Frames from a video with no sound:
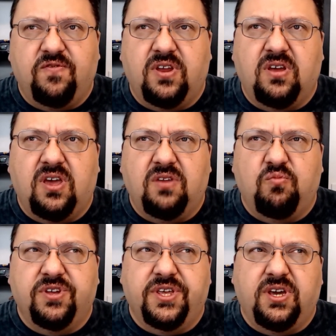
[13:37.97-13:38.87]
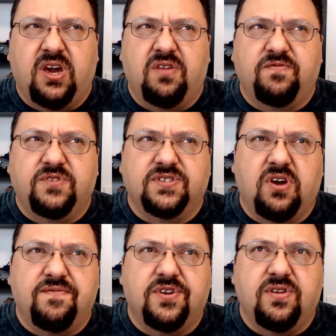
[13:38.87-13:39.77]
and had really kind of
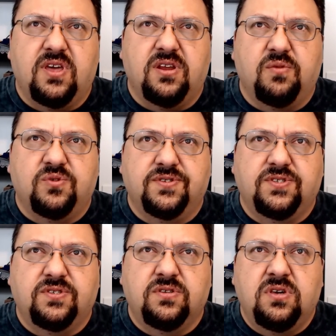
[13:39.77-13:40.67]
discovered that it was